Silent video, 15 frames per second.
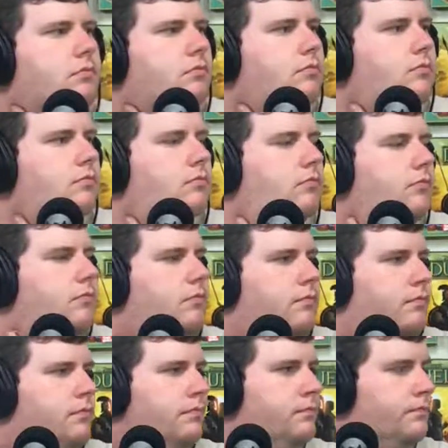
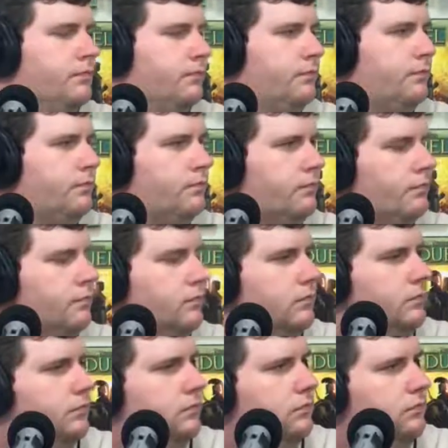
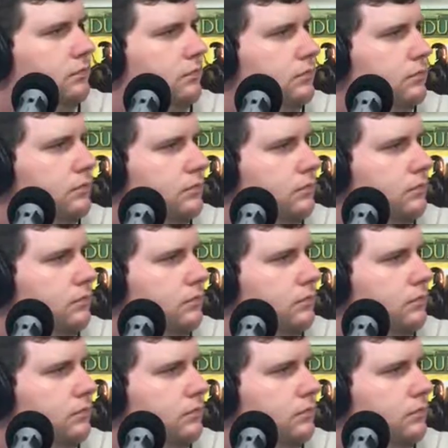No words are spoken by the person on screen.